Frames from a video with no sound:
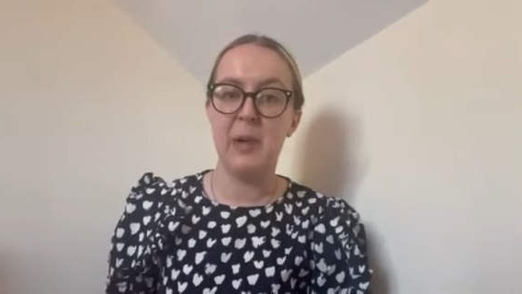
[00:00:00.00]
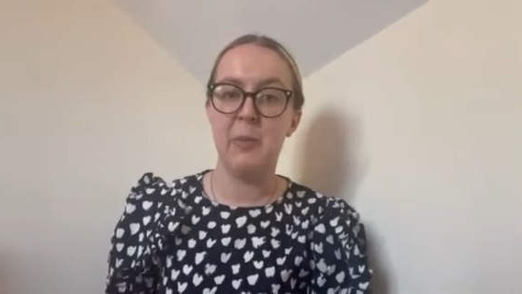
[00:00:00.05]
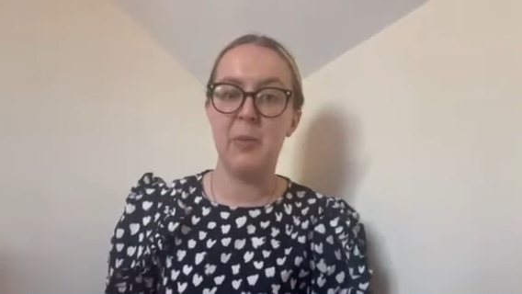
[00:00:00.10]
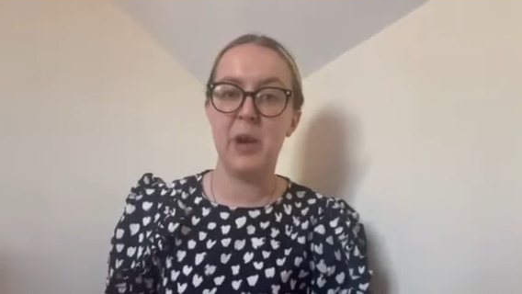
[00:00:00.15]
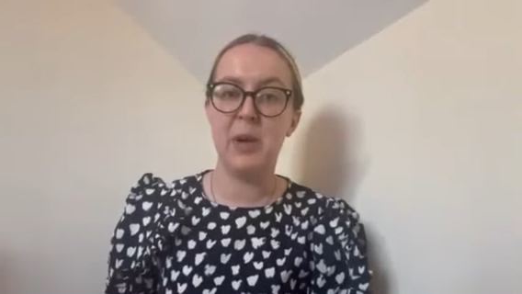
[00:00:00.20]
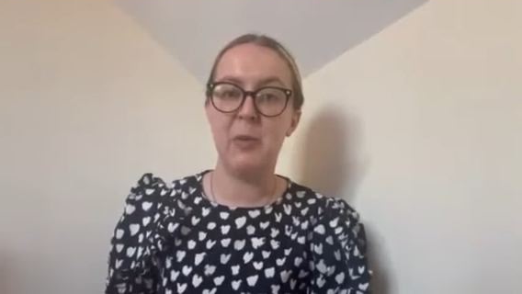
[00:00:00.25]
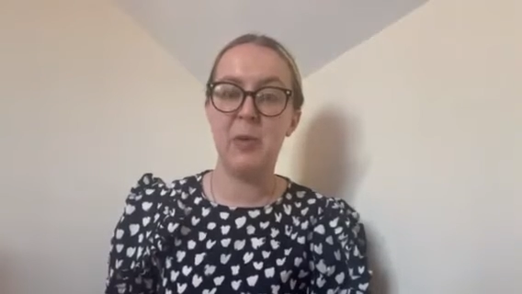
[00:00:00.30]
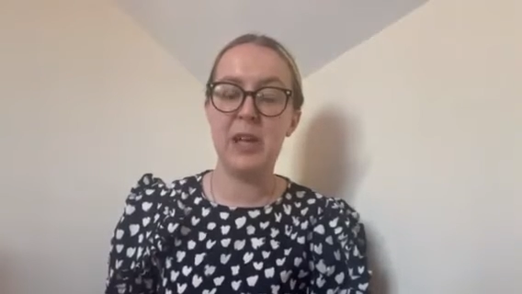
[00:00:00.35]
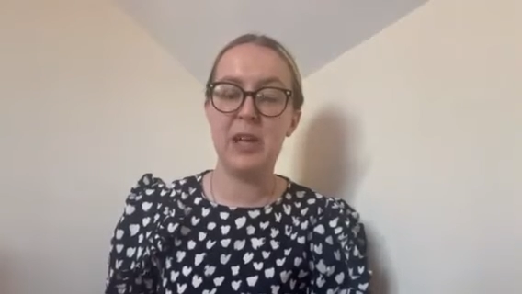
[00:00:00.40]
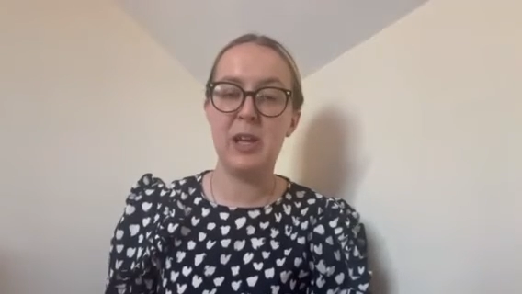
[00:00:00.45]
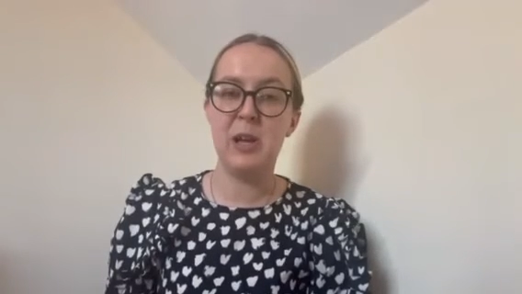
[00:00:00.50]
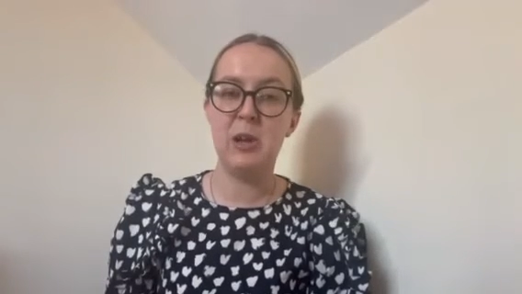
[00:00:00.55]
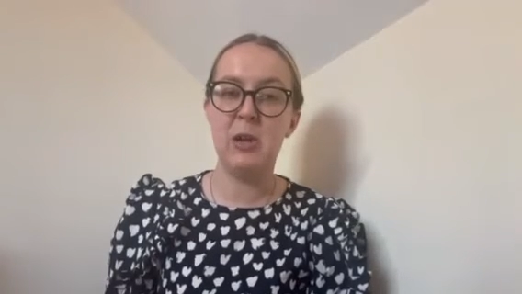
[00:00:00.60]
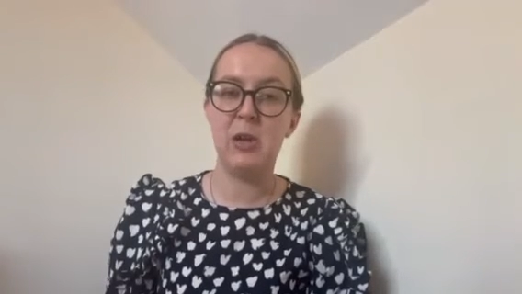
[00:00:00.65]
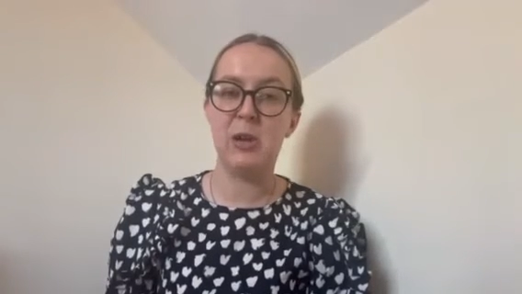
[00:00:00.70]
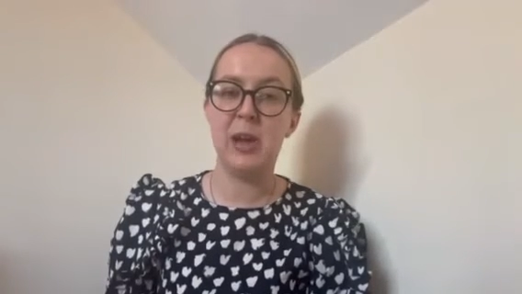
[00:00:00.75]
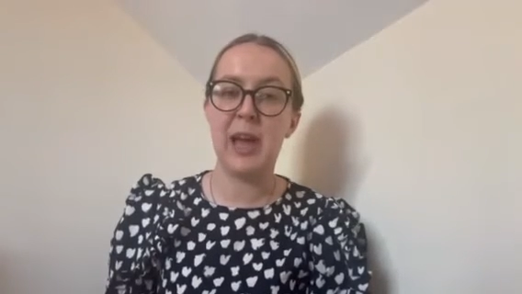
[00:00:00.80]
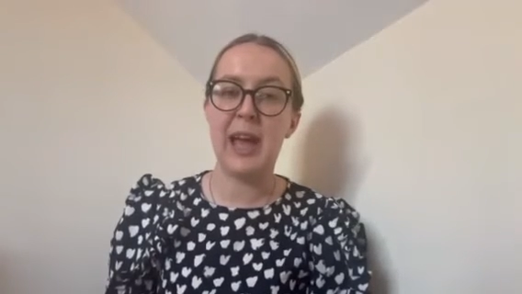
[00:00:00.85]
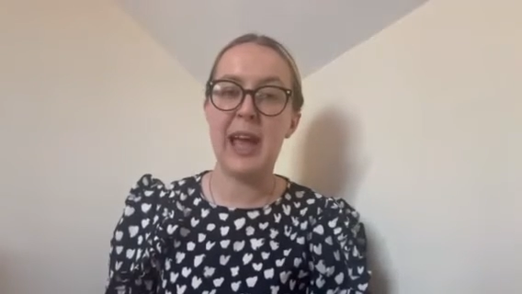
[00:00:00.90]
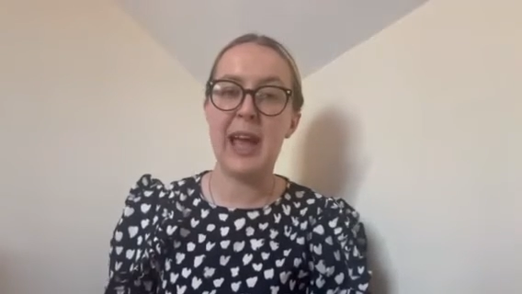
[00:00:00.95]
where we can
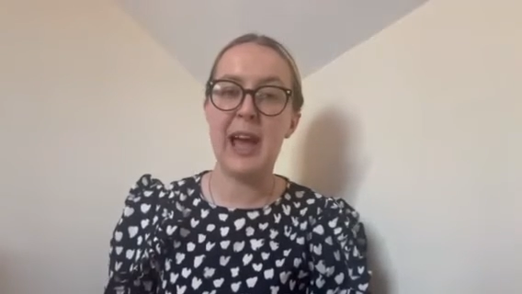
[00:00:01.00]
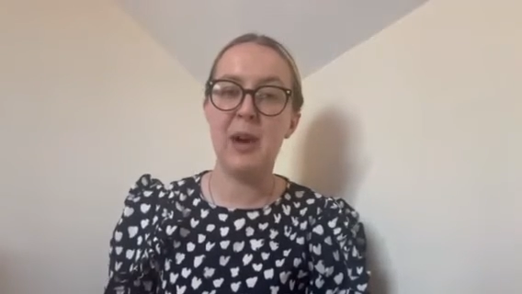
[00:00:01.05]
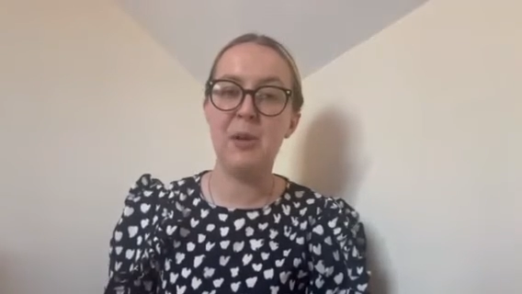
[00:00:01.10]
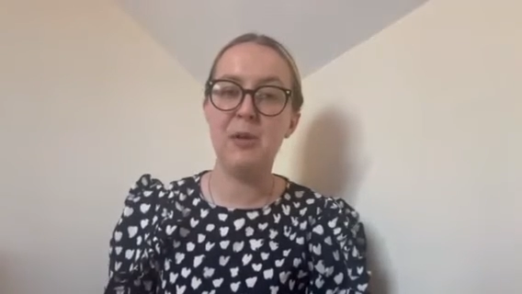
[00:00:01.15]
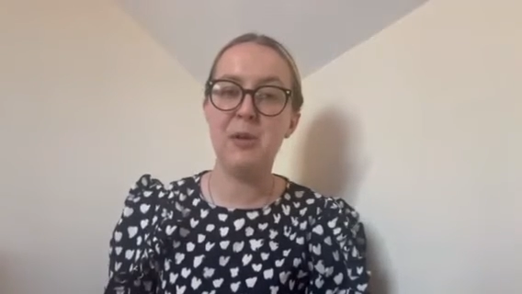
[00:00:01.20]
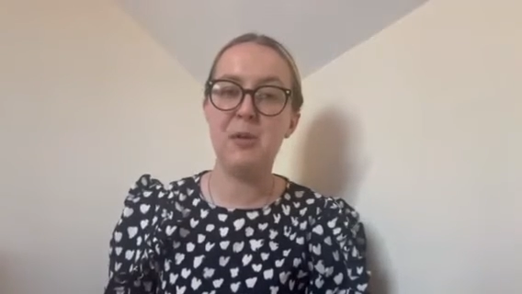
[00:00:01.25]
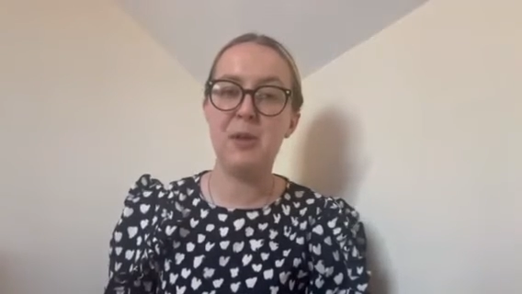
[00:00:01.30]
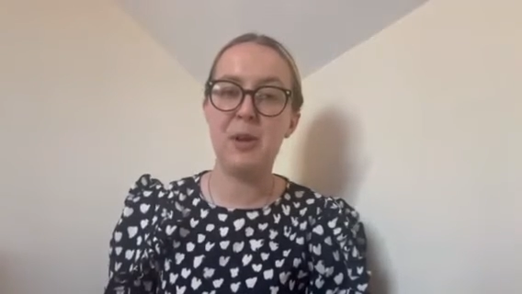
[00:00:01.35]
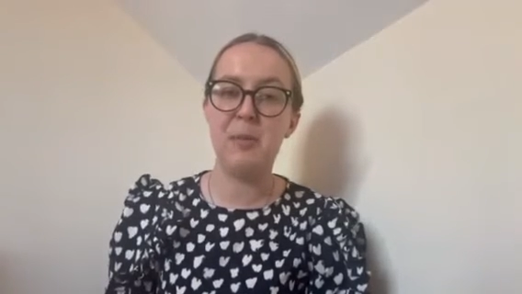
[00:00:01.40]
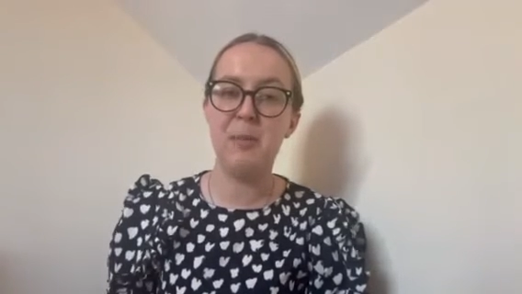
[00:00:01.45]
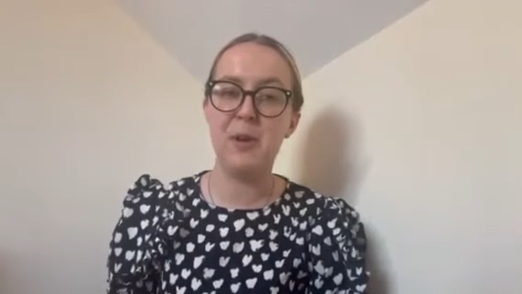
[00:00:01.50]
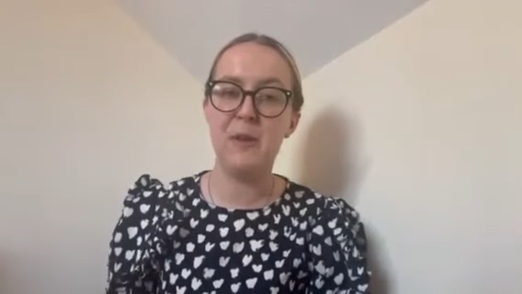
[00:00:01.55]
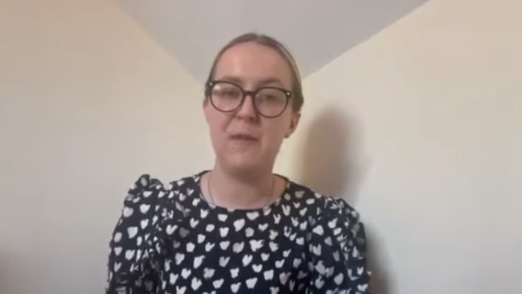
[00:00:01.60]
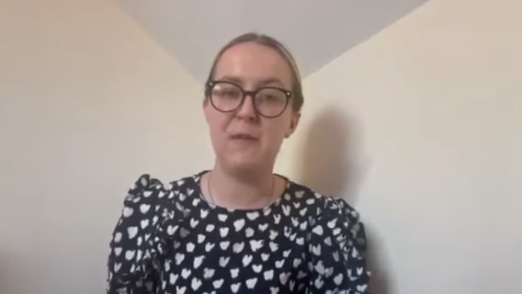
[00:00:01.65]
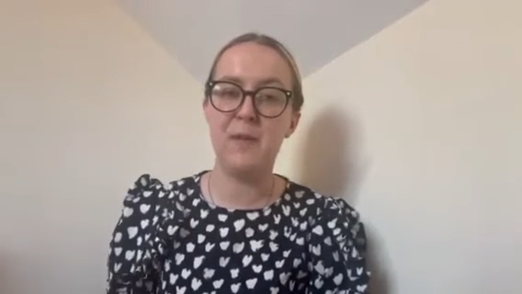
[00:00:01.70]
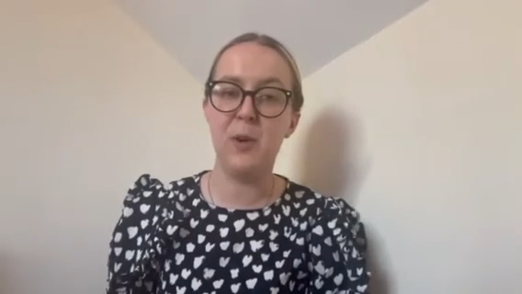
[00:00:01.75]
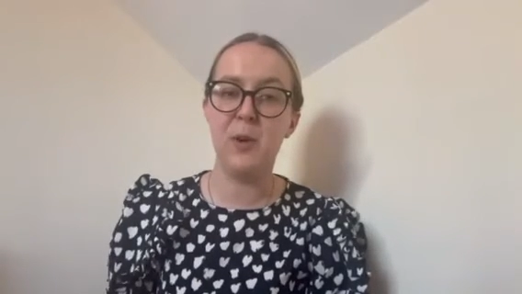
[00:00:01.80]
look at how you can move